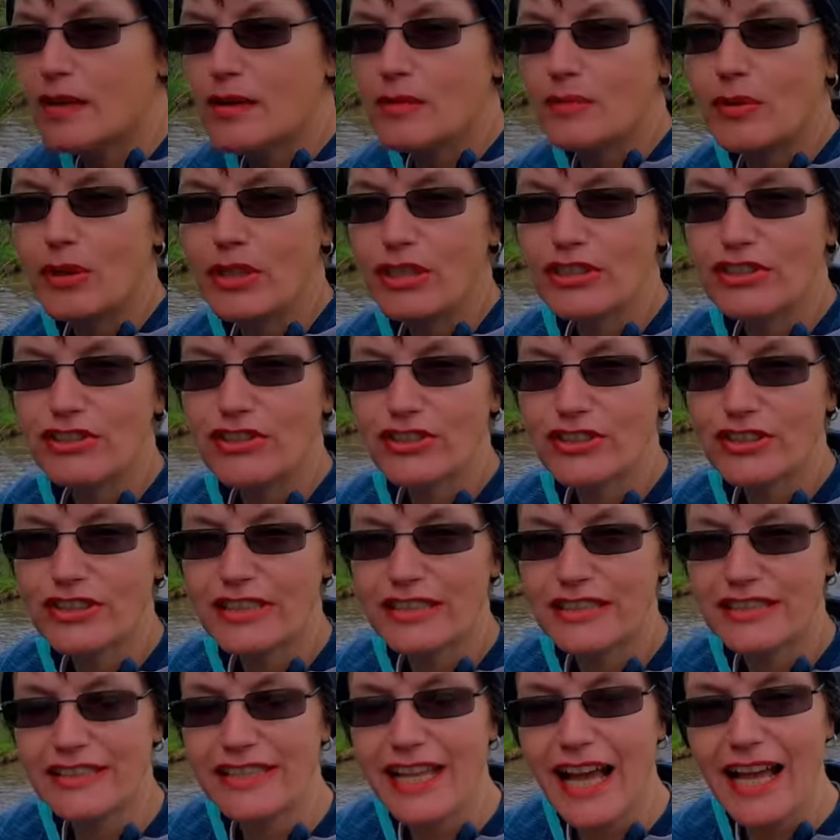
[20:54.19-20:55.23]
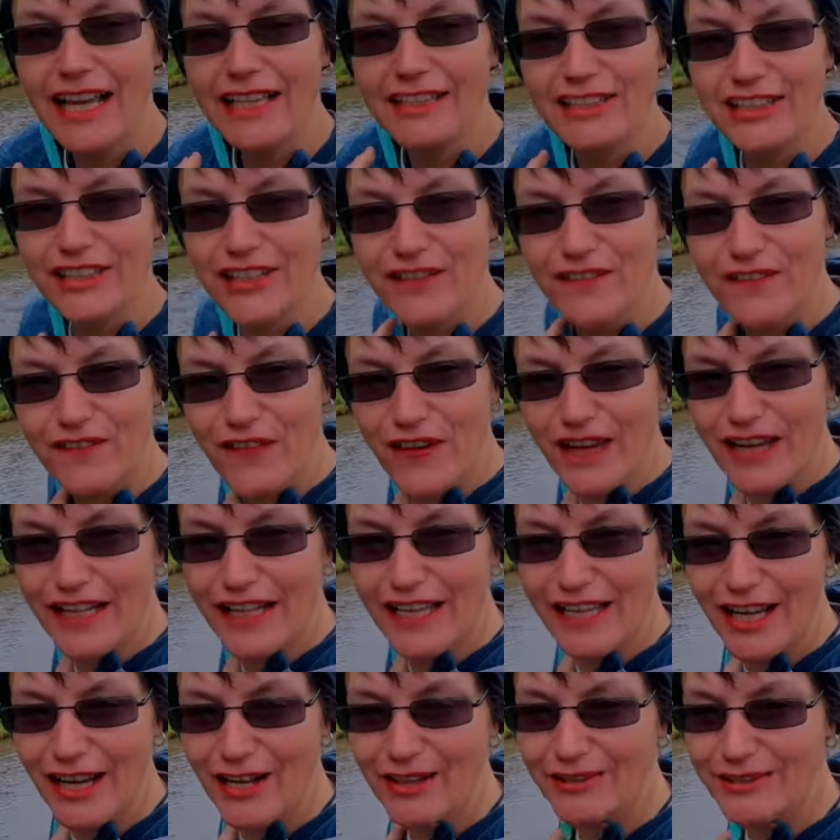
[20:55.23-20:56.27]
but it's just, it's nice, you can feel
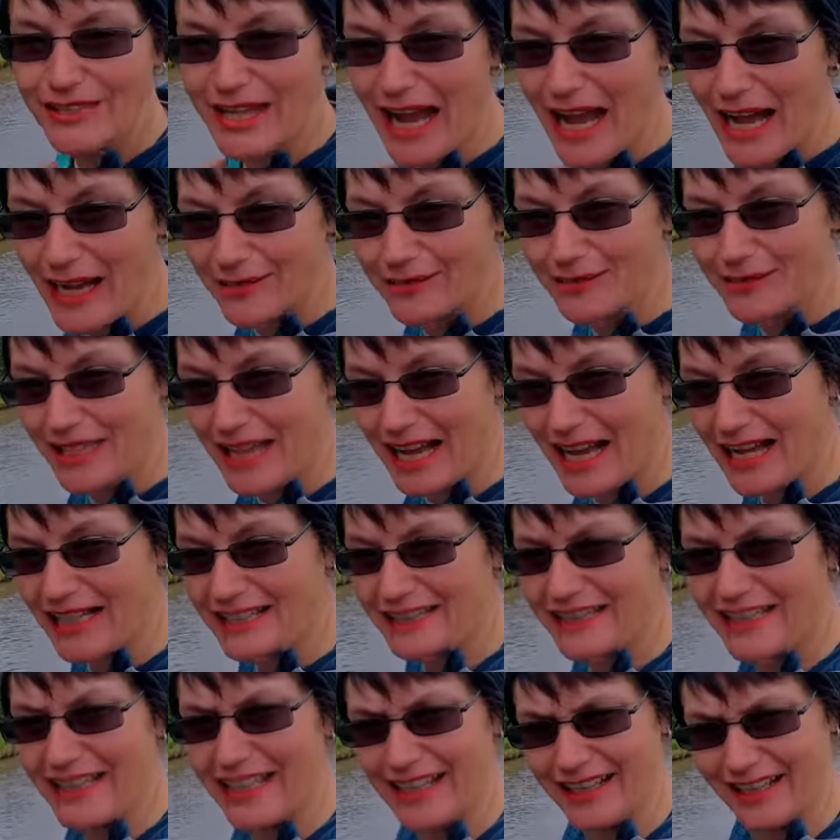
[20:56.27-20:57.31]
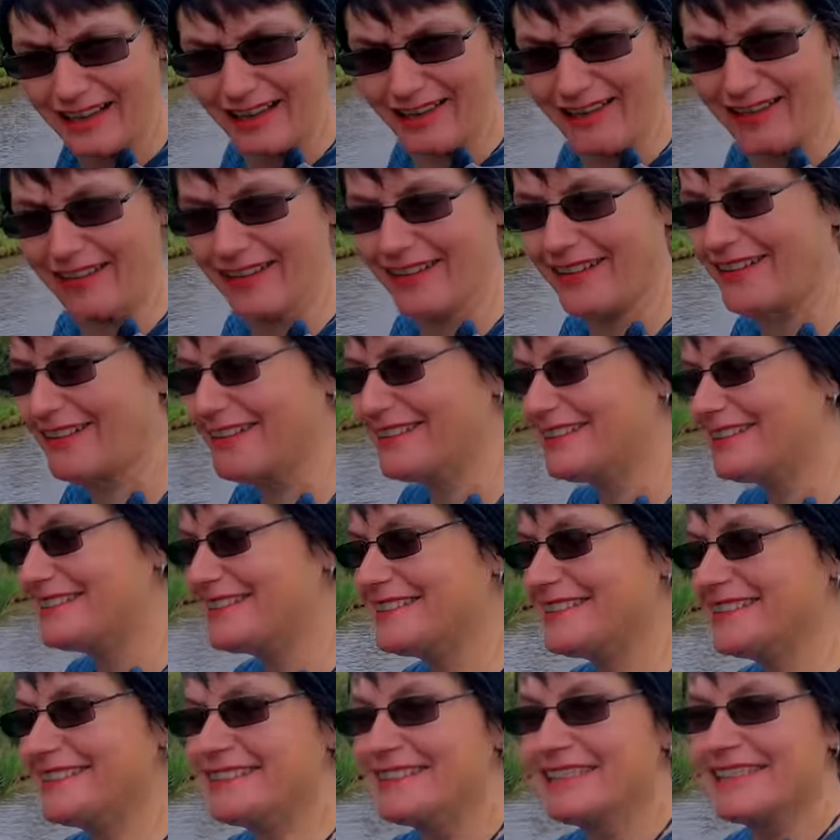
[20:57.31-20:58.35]
it go down, can't you? Yeah,
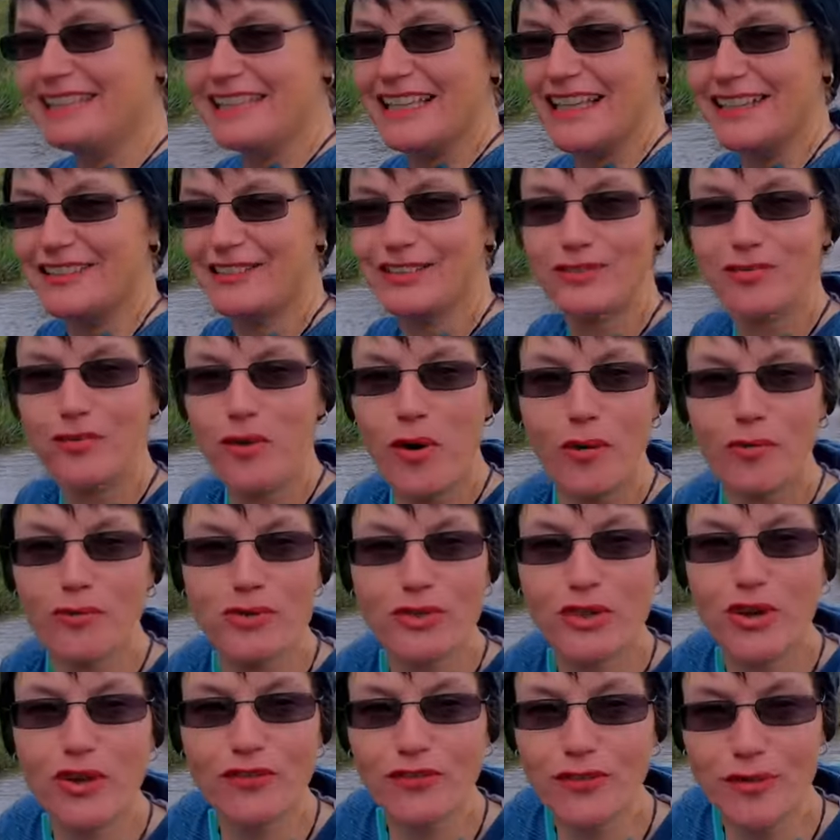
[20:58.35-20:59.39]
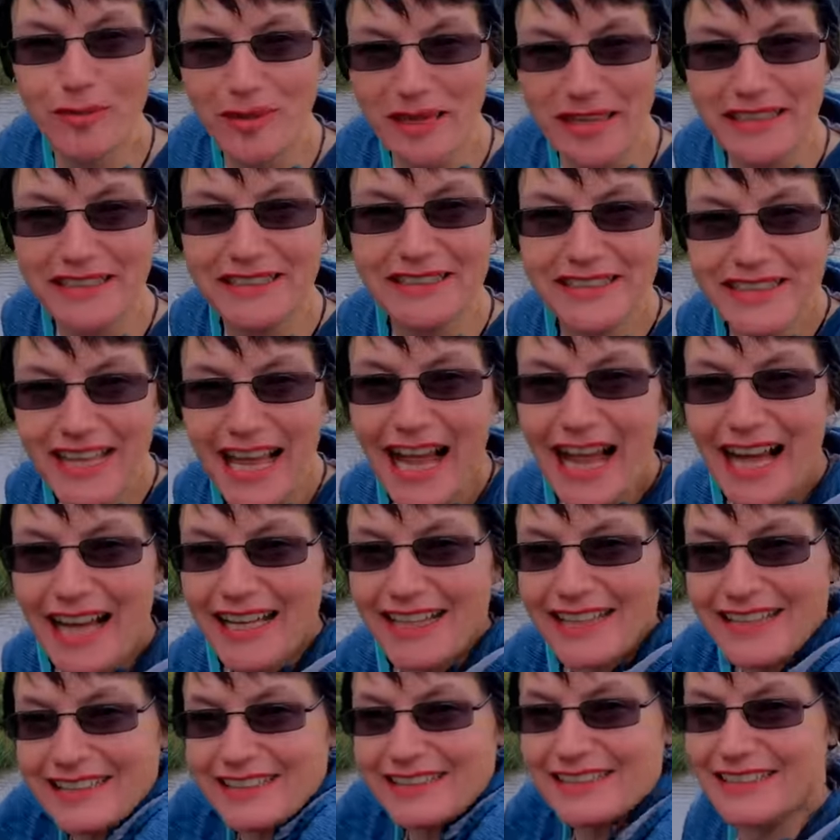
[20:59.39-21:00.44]
it just warms you up from the
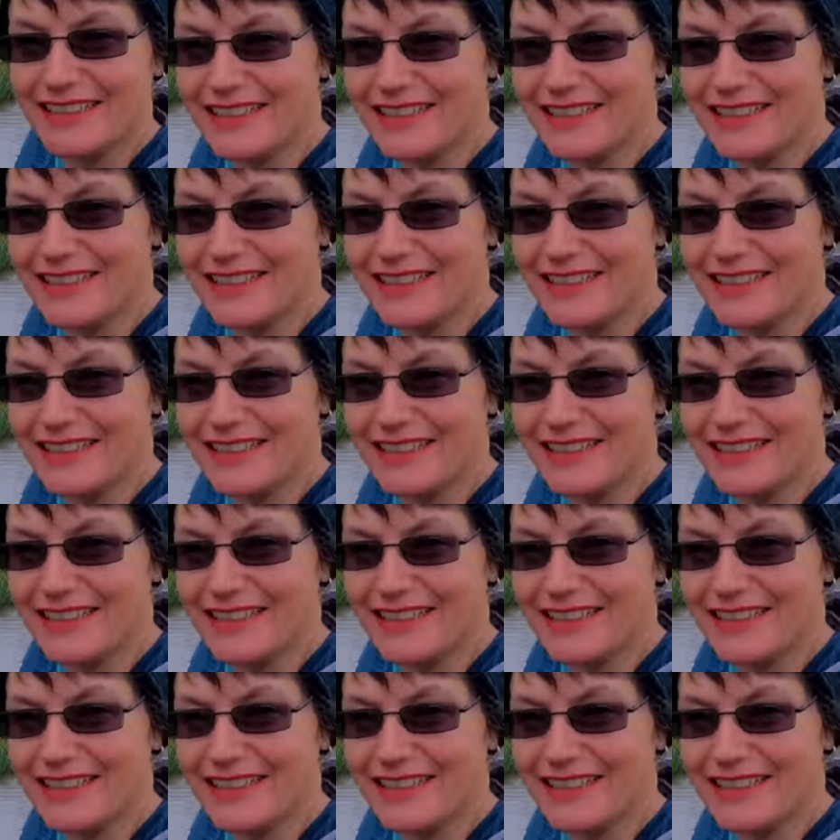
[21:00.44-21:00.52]
inside.